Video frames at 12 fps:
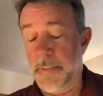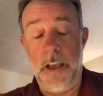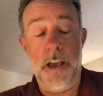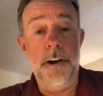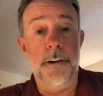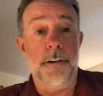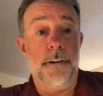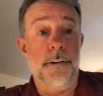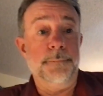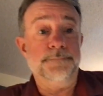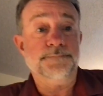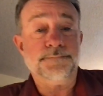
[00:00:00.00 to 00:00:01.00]
editor.
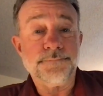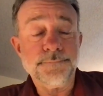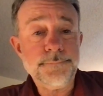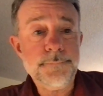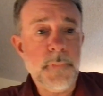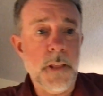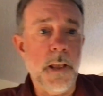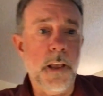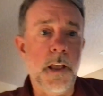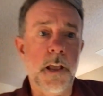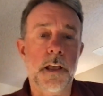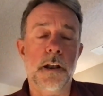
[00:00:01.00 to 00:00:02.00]

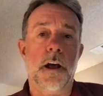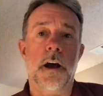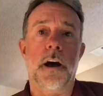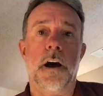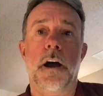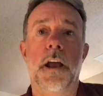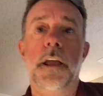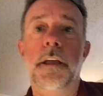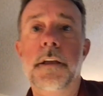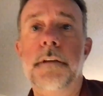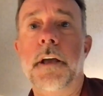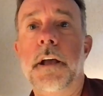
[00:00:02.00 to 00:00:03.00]
And
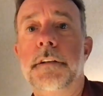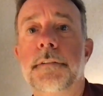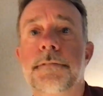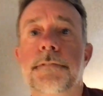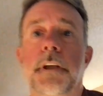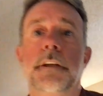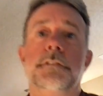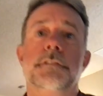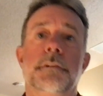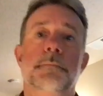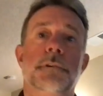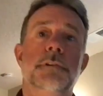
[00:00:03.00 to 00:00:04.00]
I had to face
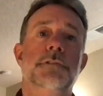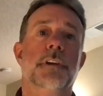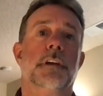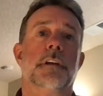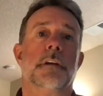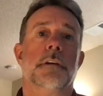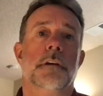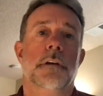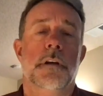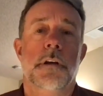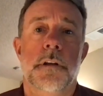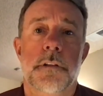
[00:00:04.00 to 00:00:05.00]
the music.
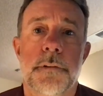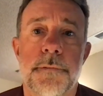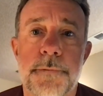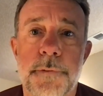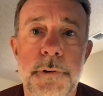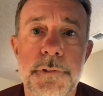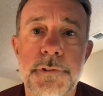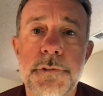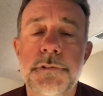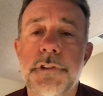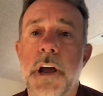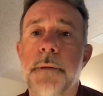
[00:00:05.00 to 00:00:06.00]
The first 2
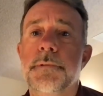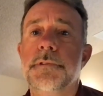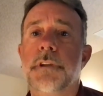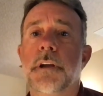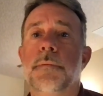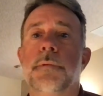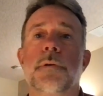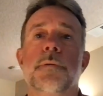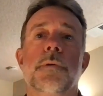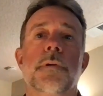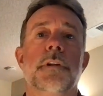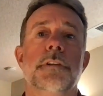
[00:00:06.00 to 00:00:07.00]
chapters I
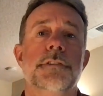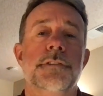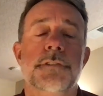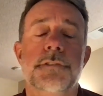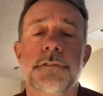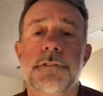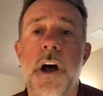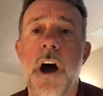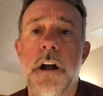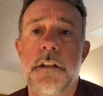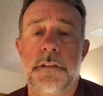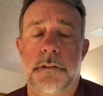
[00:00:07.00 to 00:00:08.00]
recorded
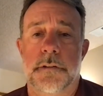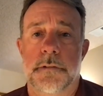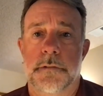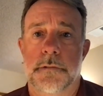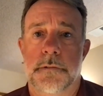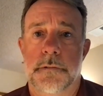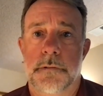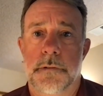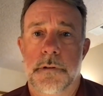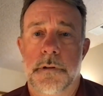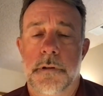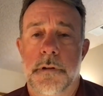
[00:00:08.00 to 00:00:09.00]
sucked.
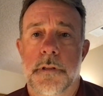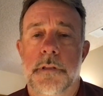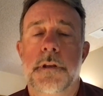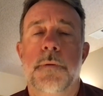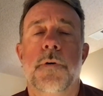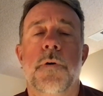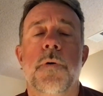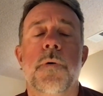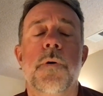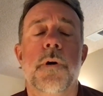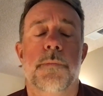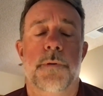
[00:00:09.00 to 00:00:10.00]
They were
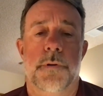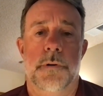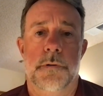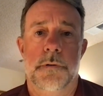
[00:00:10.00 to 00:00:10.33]
horrible.